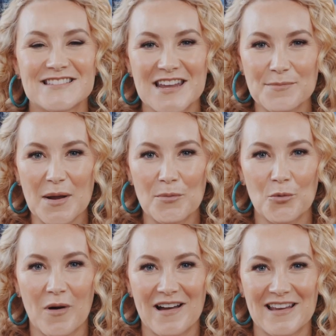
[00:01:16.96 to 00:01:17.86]
Tip number
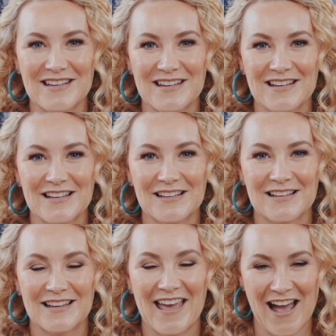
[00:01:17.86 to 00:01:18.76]
1,
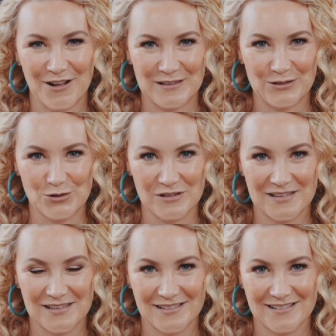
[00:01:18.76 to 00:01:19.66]

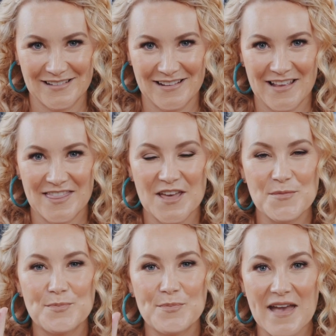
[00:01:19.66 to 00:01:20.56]
outsource. The
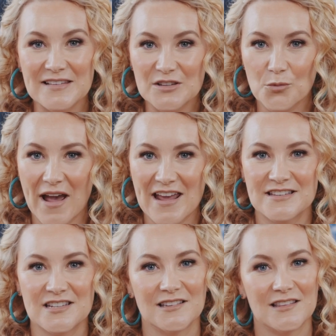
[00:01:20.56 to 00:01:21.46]
best way
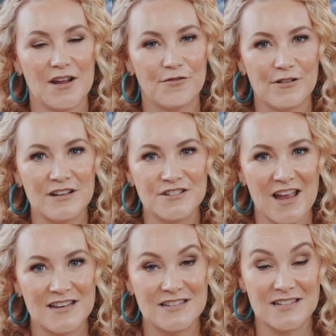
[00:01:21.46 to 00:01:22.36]
to leverage
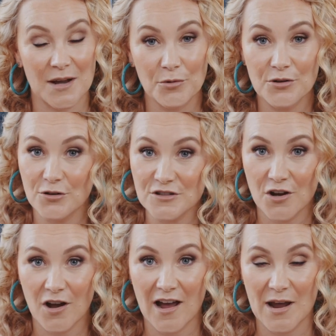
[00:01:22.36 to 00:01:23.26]
and double your
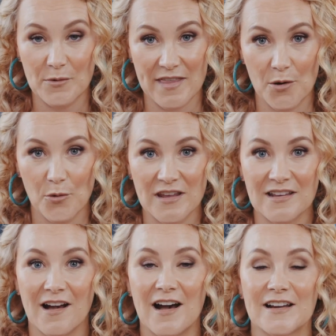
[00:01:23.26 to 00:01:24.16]
time without
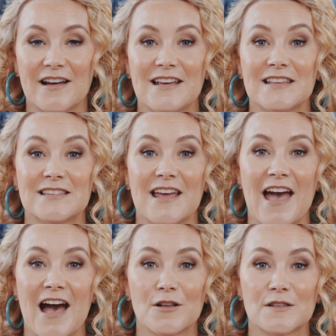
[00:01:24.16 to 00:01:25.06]
working harder is to
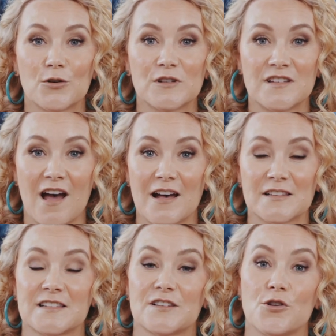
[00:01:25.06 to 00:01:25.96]
outsource
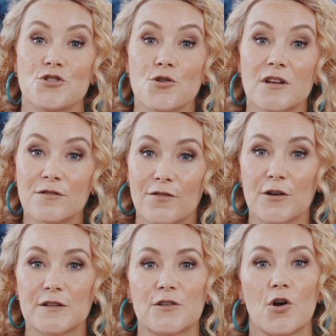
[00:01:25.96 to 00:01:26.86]
tasks so you can
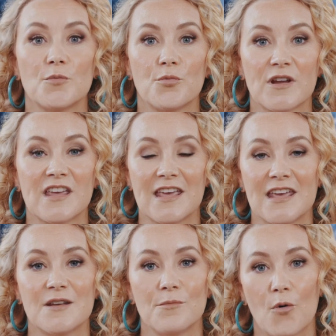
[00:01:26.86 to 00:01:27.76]
focus on bringing
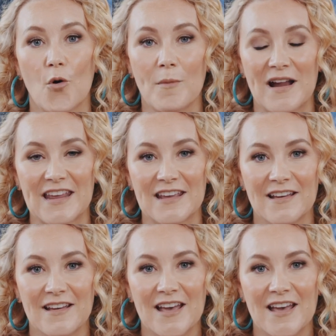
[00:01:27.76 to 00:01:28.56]
in more money.